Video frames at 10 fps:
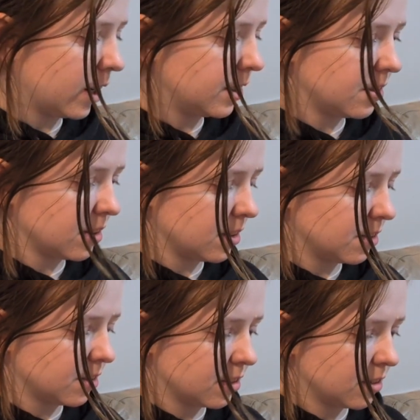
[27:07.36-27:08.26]
I
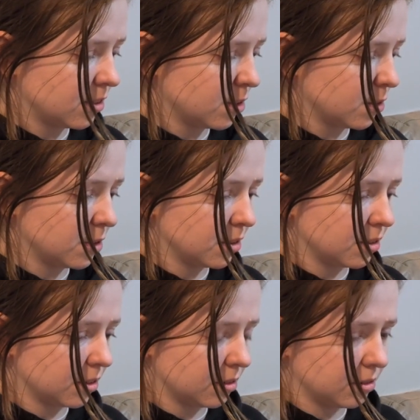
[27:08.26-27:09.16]
did
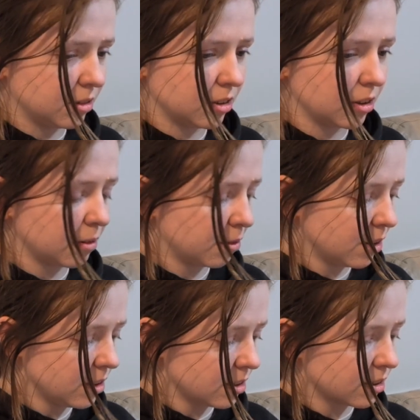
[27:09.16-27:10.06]
to deserve
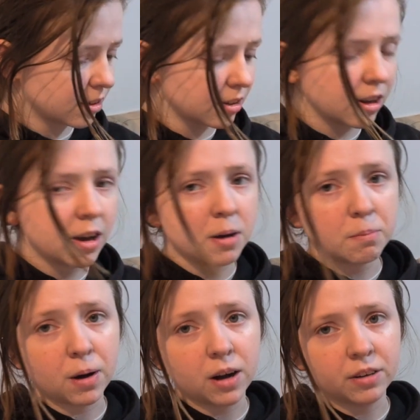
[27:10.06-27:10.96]
this,
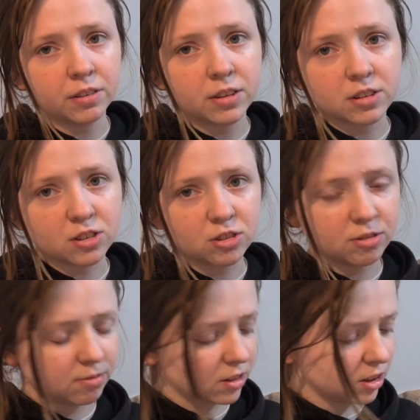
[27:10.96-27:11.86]
but this
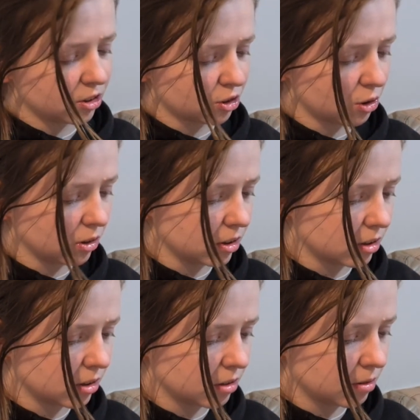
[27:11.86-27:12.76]
shawl
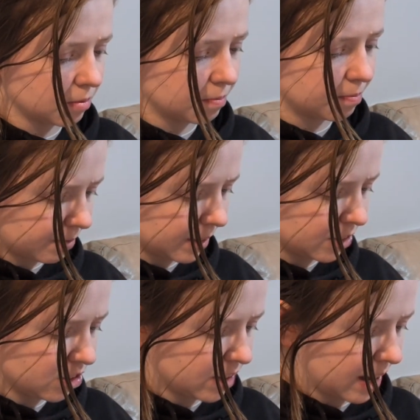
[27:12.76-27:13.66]
is, it
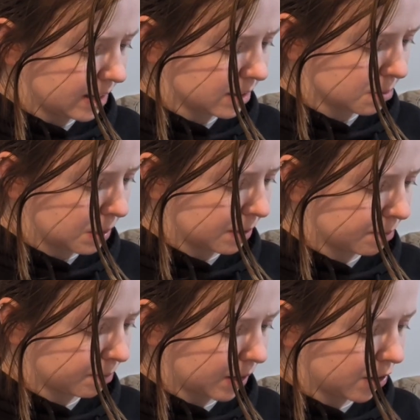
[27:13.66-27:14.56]
just hates
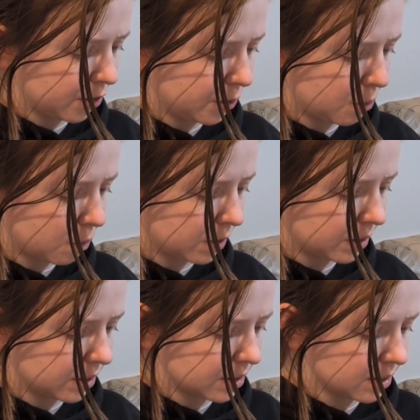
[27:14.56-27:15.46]
me. I don't know what
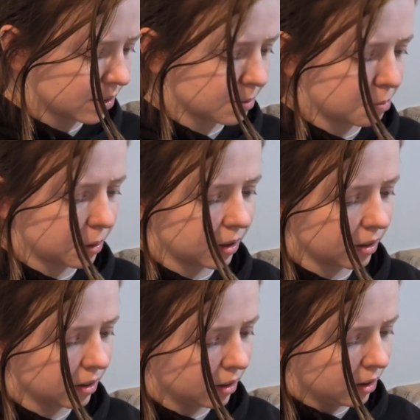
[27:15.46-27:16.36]
it is,
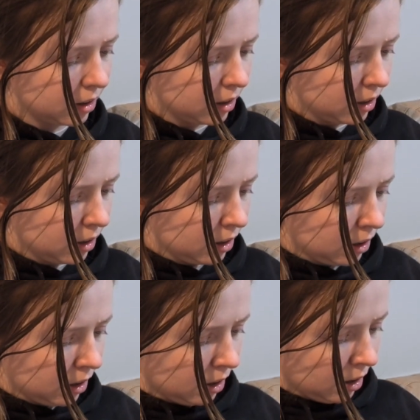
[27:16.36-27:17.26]
but
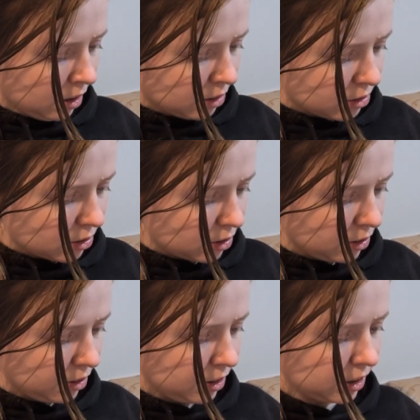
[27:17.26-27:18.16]

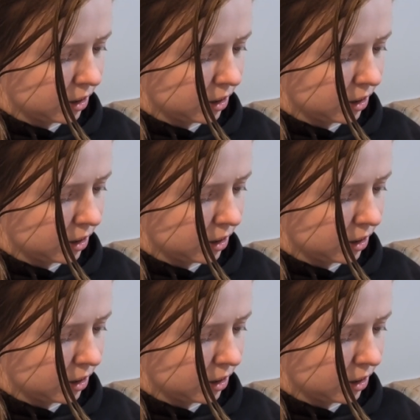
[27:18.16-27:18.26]
so